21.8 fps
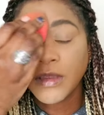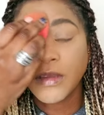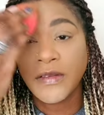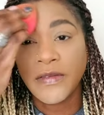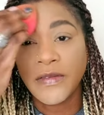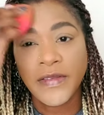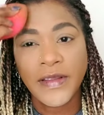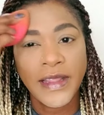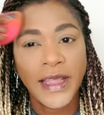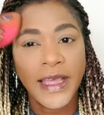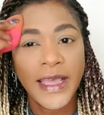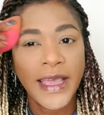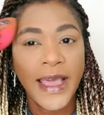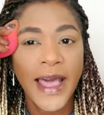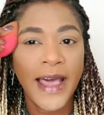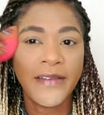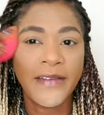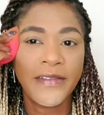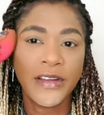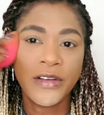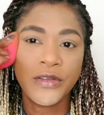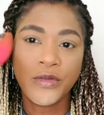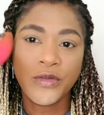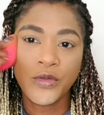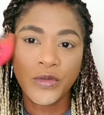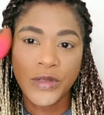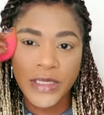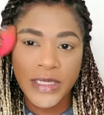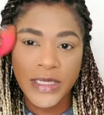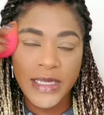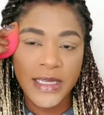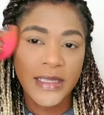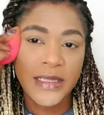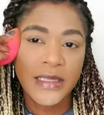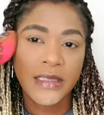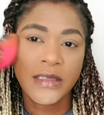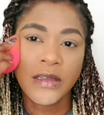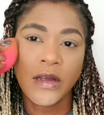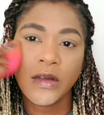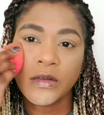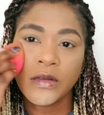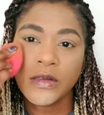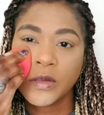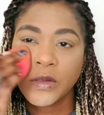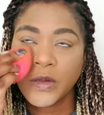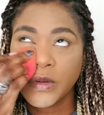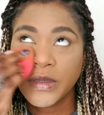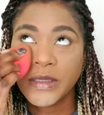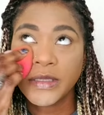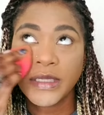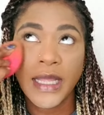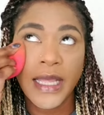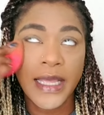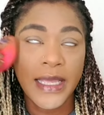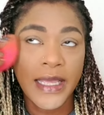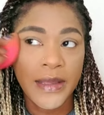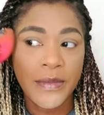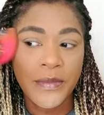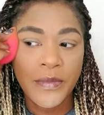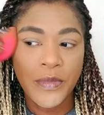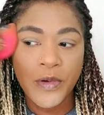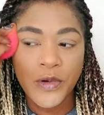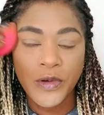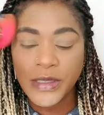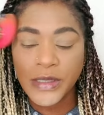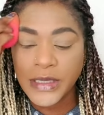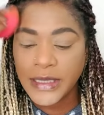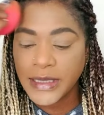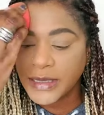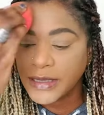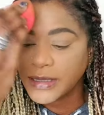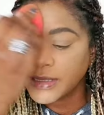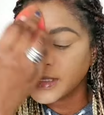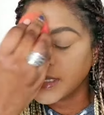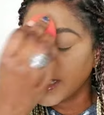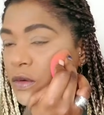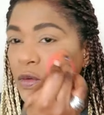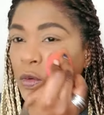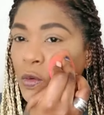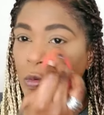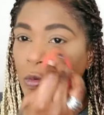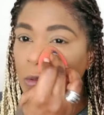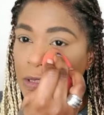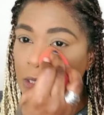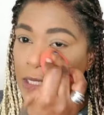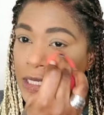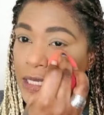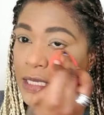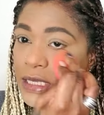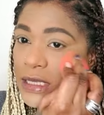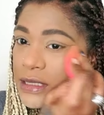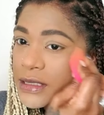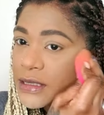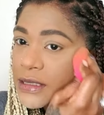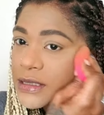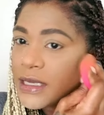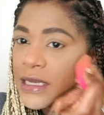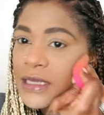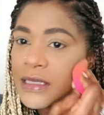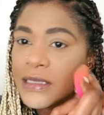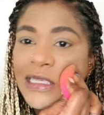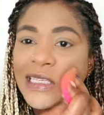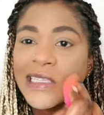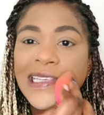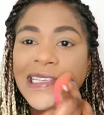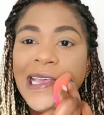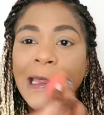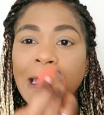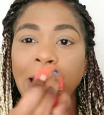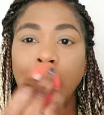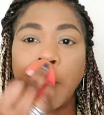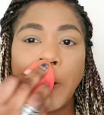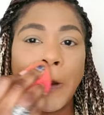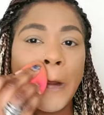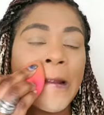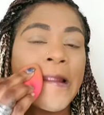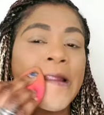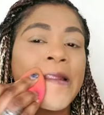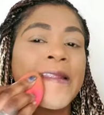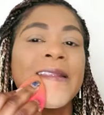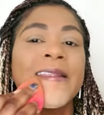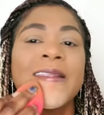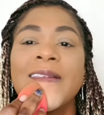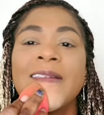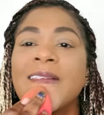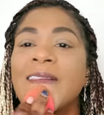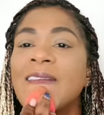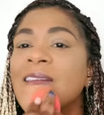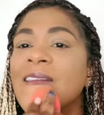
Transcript: I feel like having routines also is like important, like routines and scheduling,